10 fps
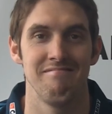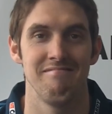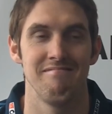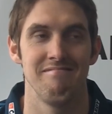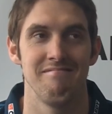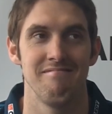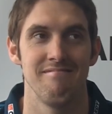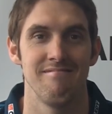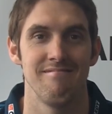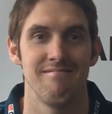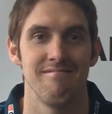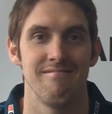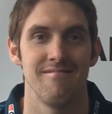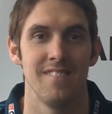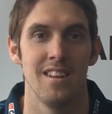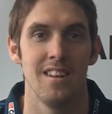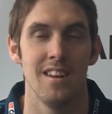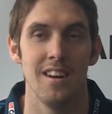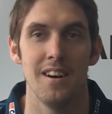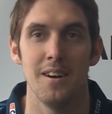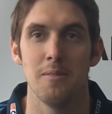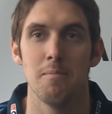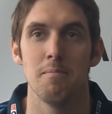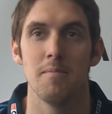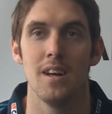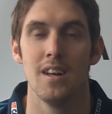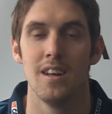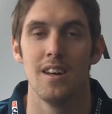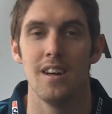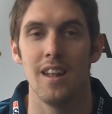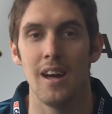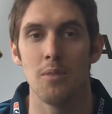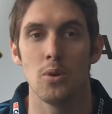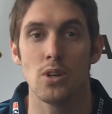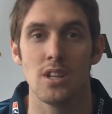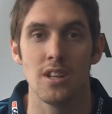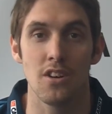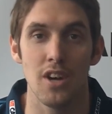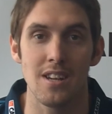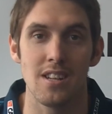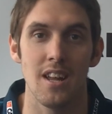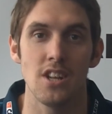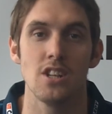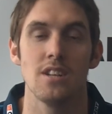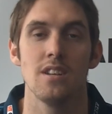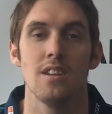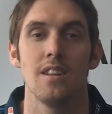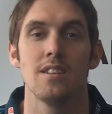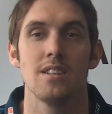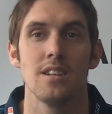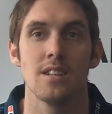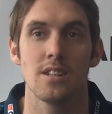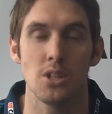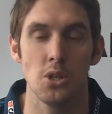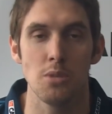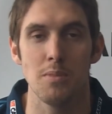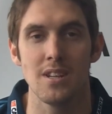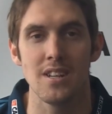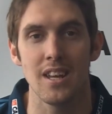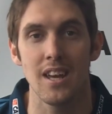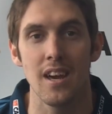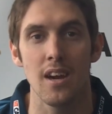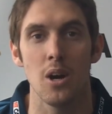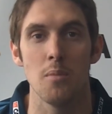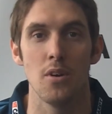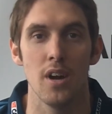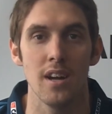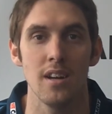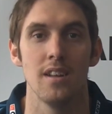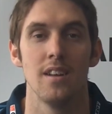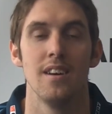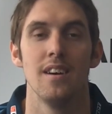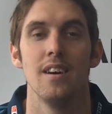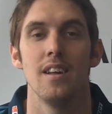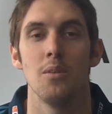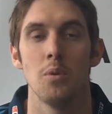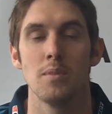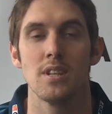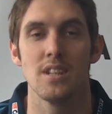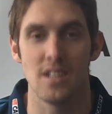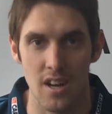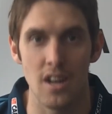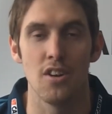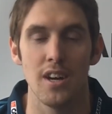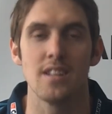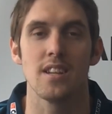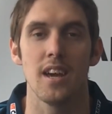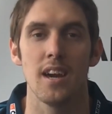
What's your best joke? Um, lad walks into Greggs in Ashington and says, excuse me, is that a cake or meringue? And the woman says, no, you're right, it's a